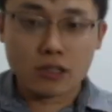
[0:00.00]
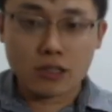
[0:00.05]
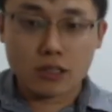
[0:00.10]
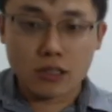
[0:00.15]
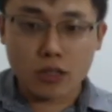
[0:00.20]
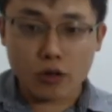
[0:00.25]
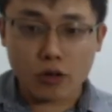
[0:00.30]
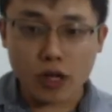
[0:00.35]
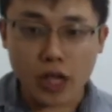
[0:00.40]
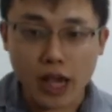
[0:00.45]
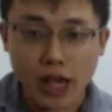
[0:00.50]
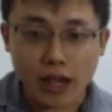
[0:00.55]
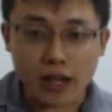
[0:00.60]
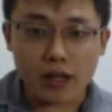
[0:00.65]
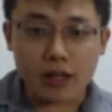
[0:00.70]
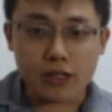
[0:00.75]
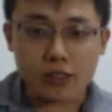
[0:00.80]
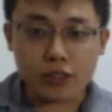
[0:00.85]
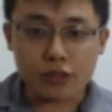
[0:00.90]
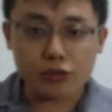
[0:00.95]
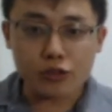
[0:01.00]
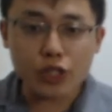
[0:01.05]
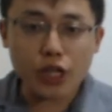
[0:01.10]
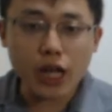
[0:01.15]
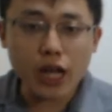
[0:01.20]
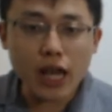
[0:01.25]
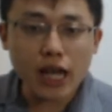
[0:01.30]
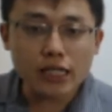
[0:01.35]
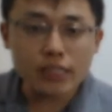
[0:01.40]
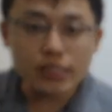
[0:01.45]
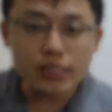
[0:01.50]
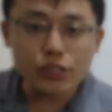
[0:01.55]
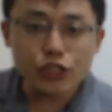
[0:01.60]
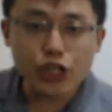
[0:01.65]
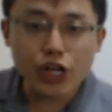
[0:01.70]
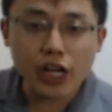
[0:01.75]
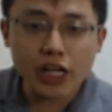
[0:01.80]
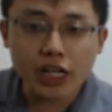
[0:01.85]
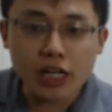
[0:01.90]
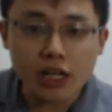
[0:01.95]
Okay, so JS and
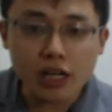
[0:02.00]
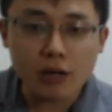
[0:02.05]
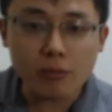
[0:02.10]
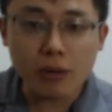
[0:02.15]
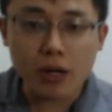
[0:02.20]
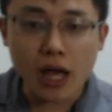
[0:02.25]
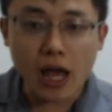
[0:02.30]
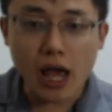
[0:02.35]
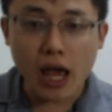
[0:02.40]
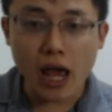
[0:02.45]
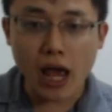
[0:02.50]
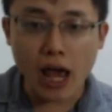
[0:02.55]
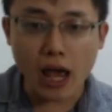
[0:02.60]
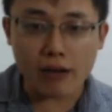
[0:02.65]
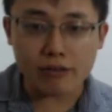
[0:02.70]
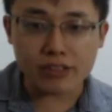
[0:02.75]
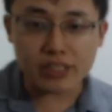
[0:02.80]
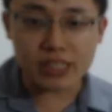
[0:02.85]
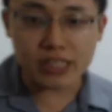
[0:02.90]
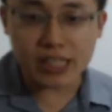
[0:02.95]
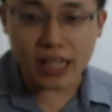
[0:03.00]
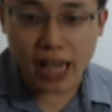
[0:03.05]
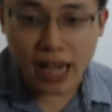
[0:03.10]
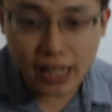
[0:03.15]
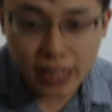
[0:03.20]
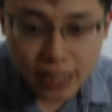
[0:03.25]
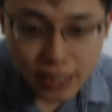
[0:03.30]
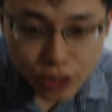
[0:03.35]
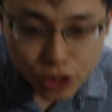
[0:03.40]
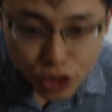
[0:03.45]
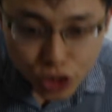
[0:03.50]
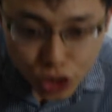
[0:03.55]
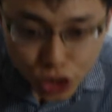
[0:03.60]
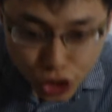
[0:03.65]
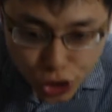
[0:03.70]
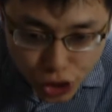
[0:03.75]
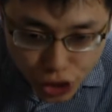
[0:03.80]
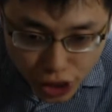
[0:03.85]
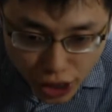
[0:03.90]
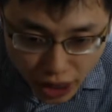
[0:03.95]
Jacob have said
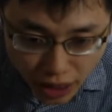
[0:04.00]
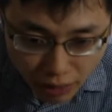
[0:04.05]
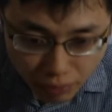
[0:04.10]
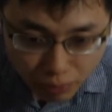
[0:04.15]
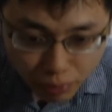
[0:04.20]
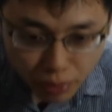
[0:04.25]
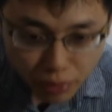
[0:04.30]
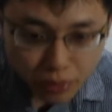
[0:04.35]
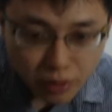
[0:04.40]
cheap.